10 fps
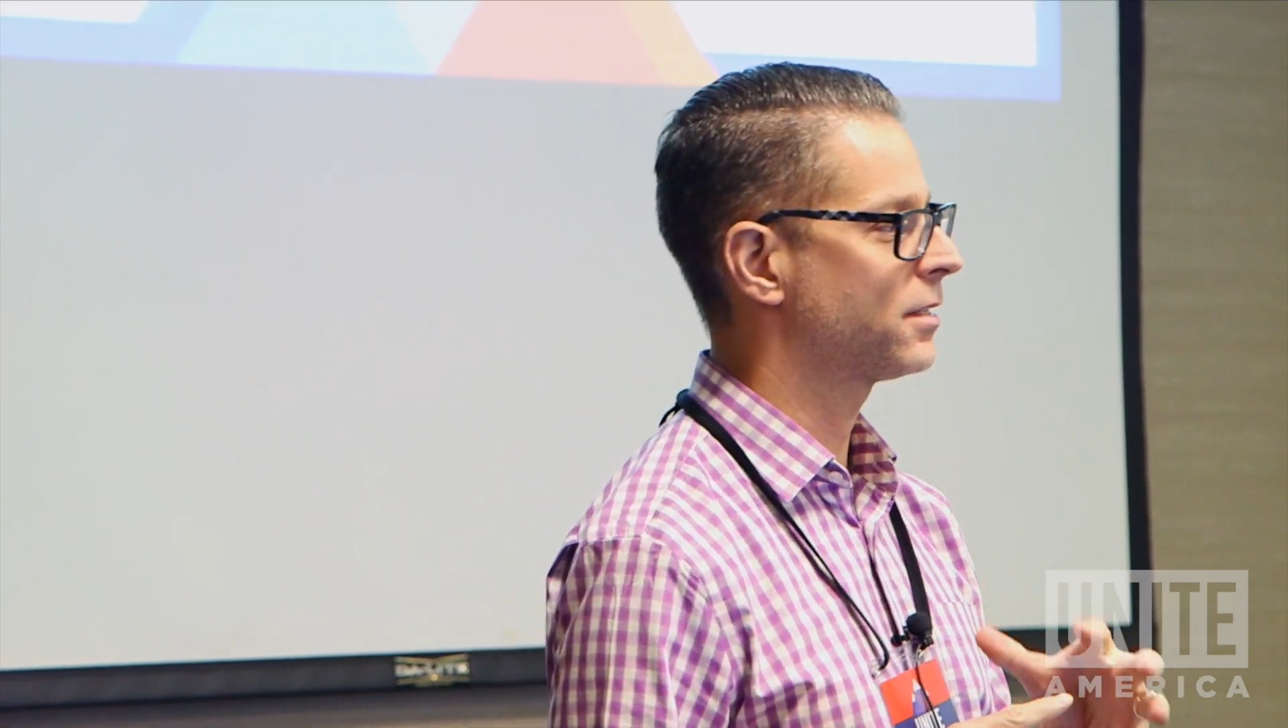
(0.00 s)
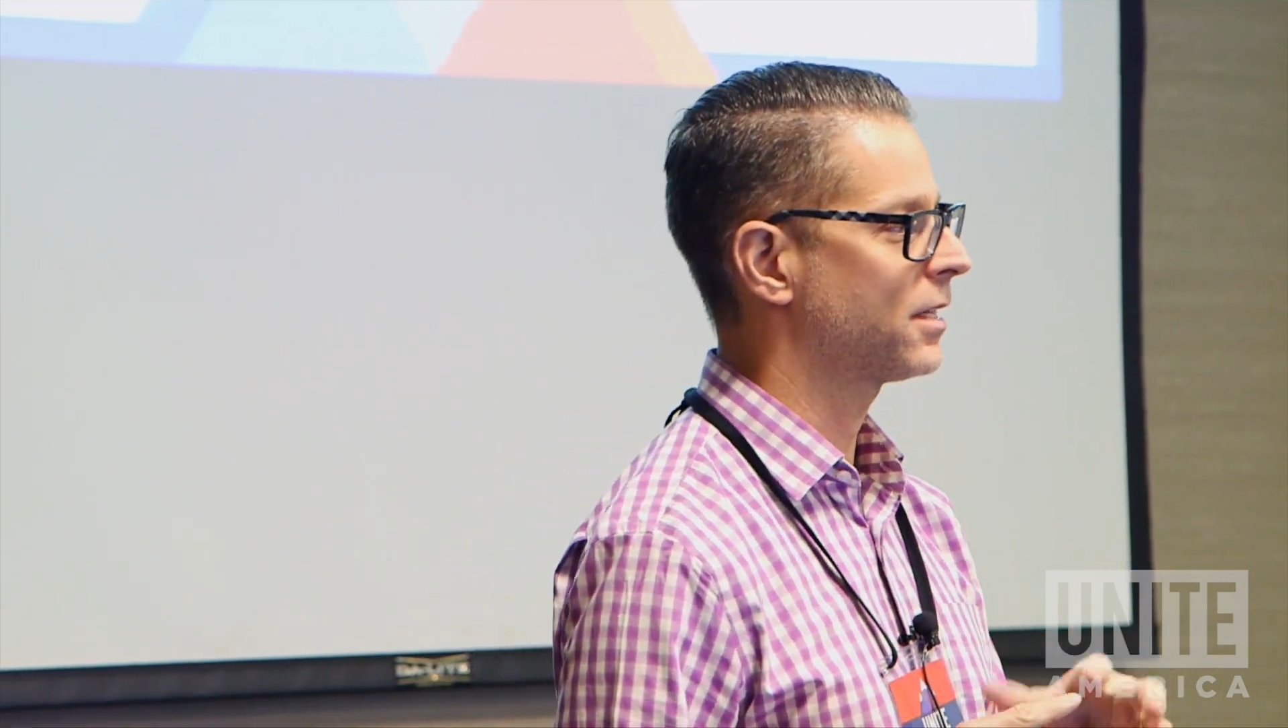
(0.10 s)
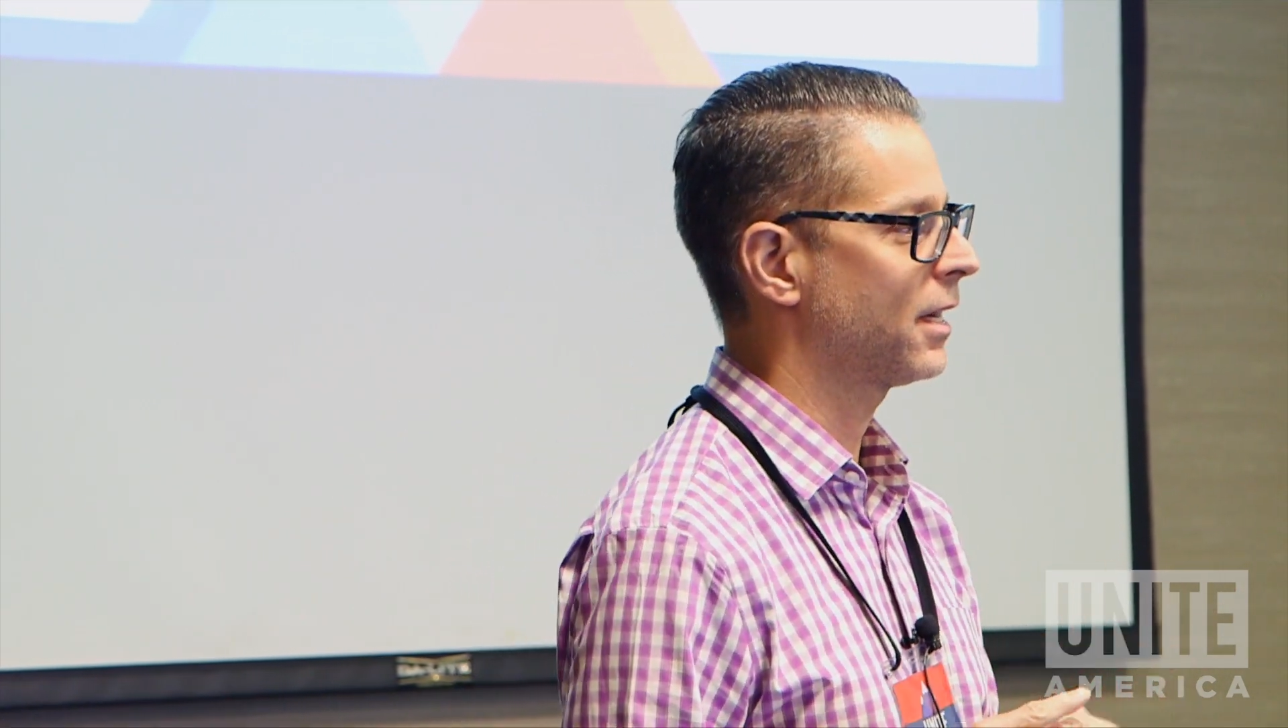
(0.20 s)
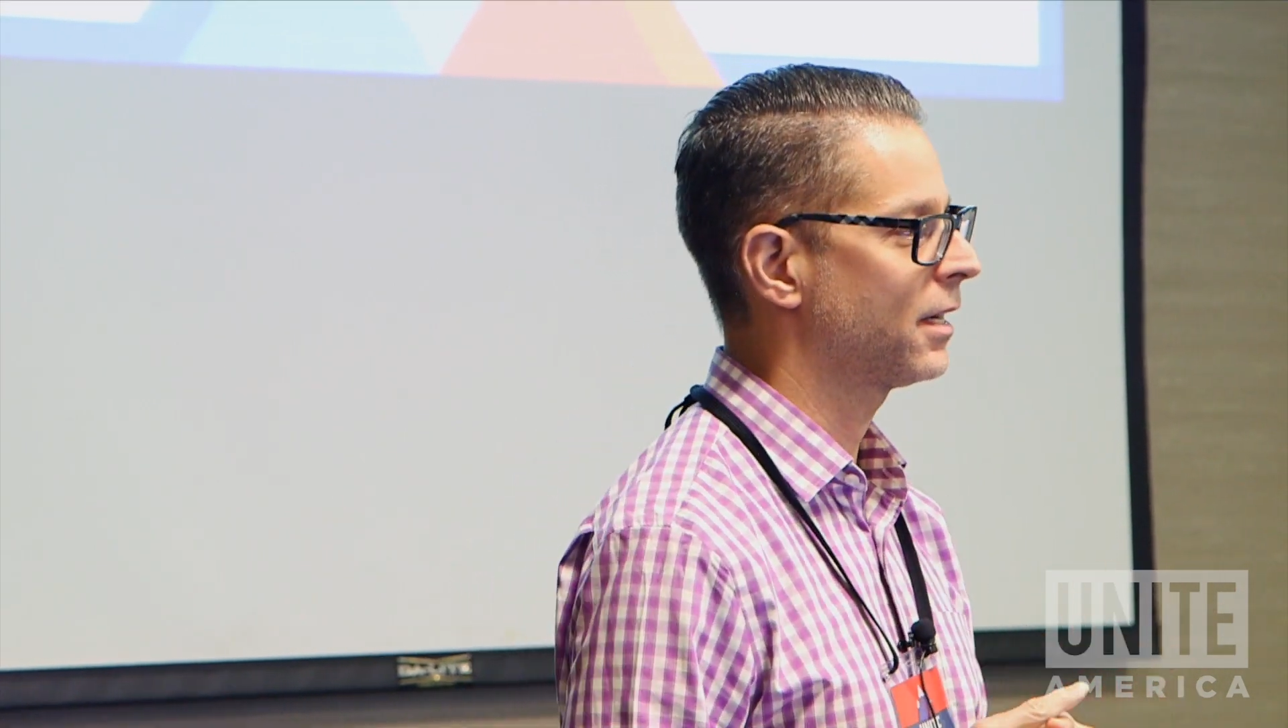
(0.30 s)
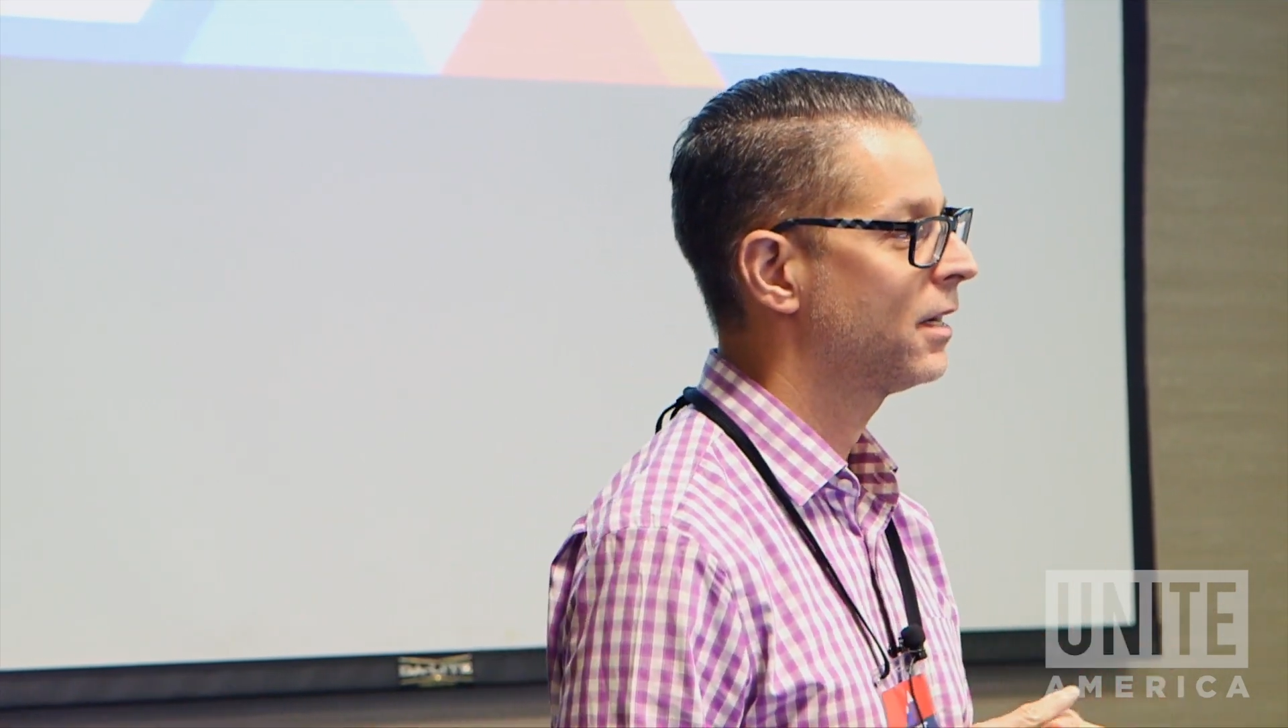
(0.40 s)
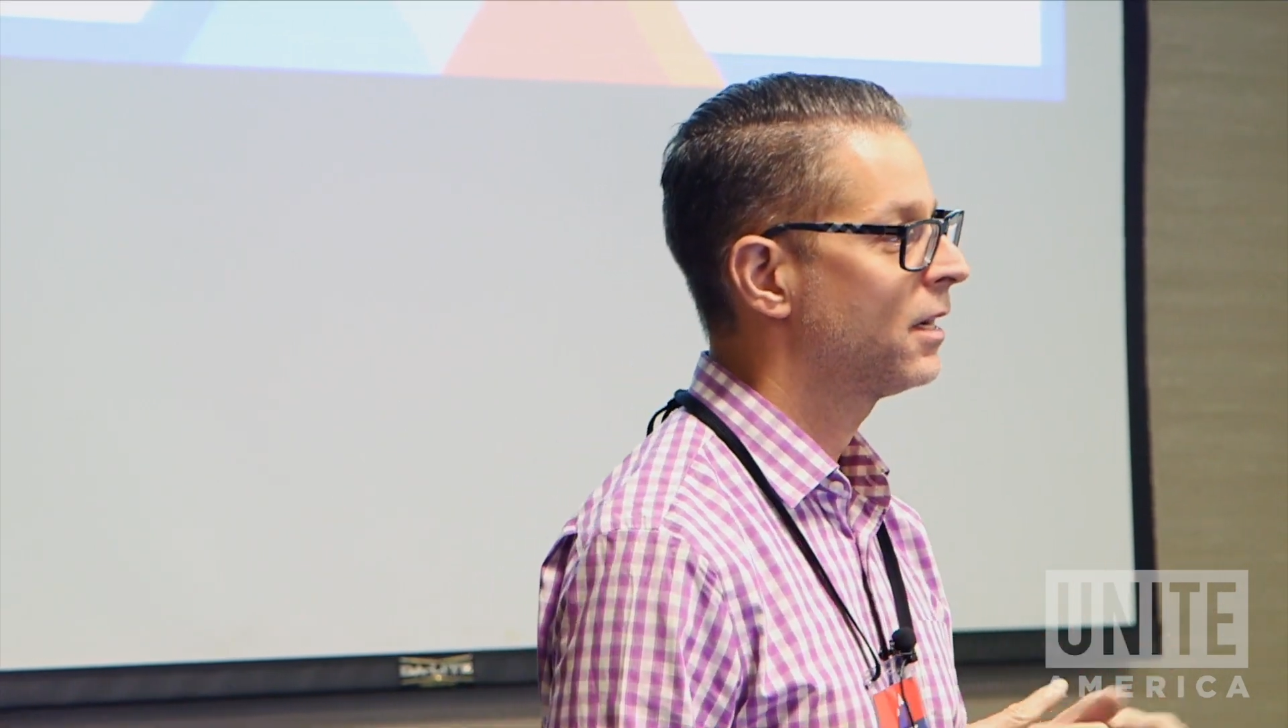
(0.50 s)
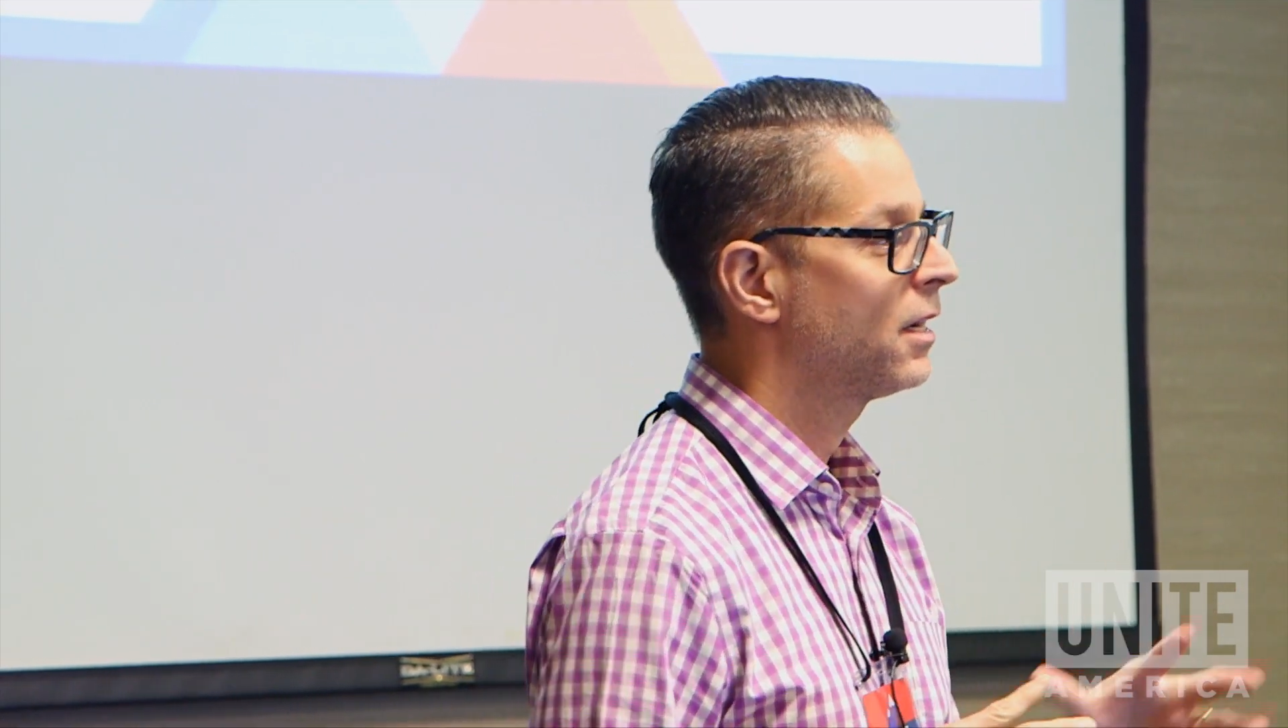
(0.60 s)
a